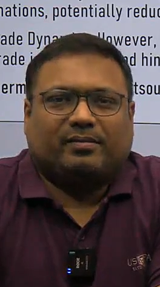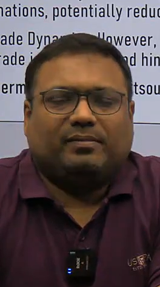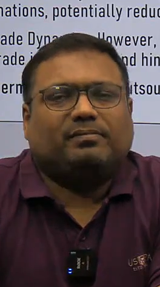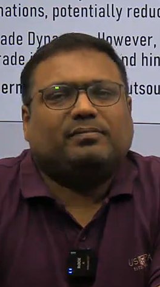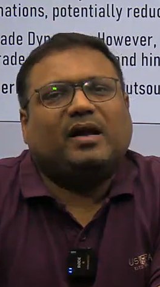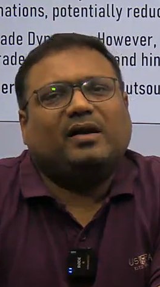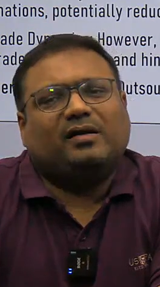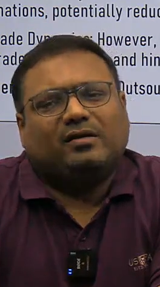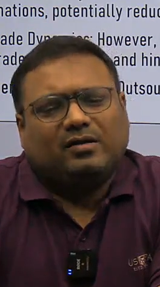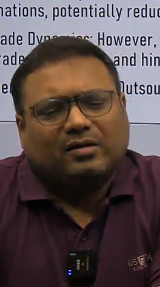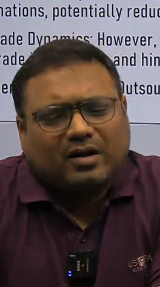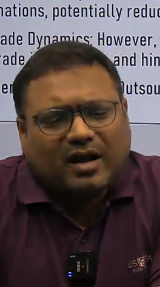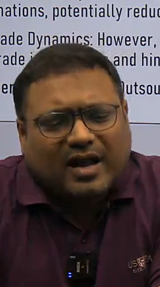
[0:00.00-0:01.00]
That
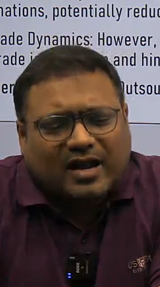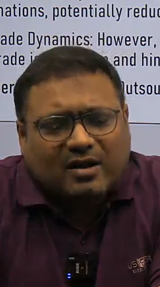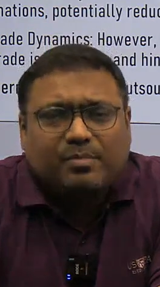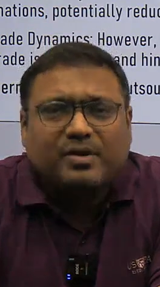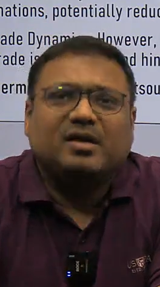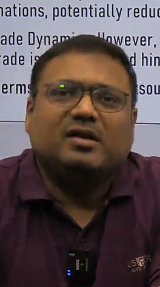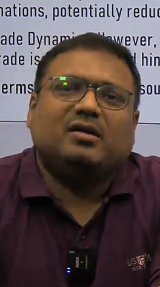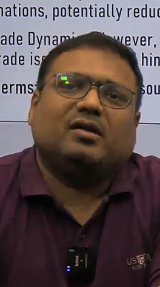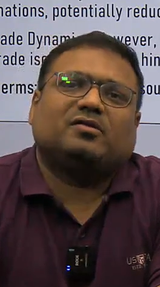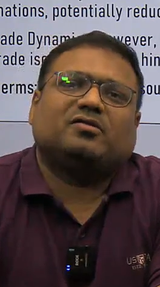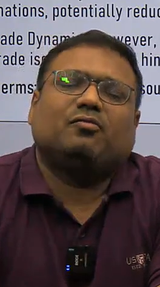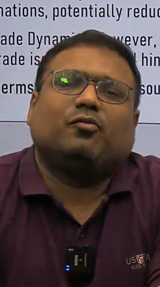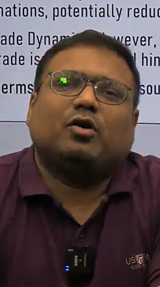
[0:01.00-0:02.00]
can be
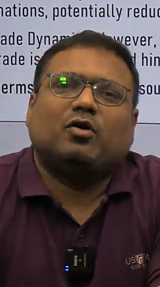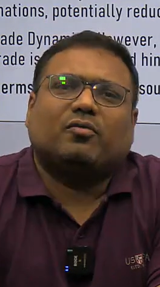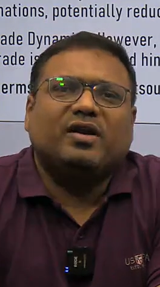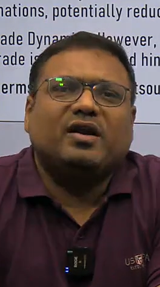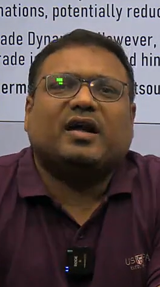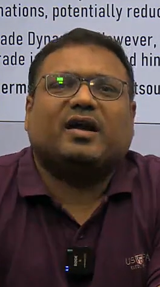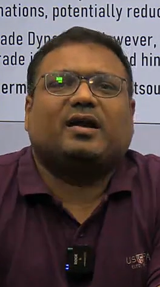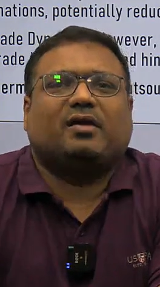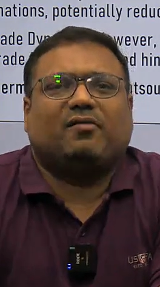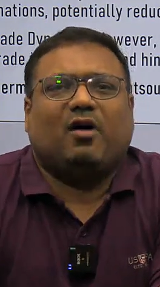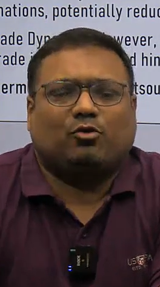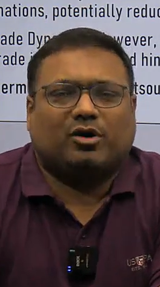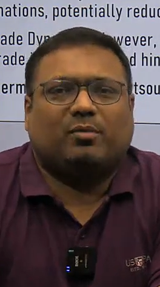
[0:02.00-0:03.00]
somewhat of a negative
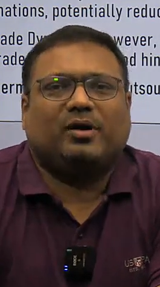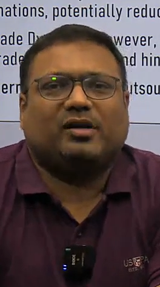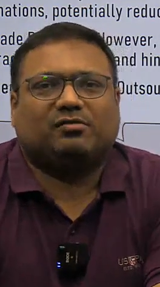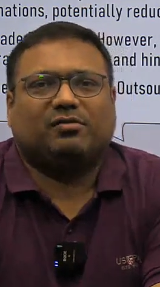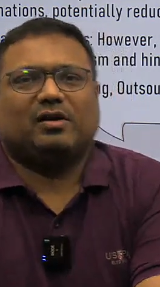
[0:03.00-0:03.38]
outcome as well.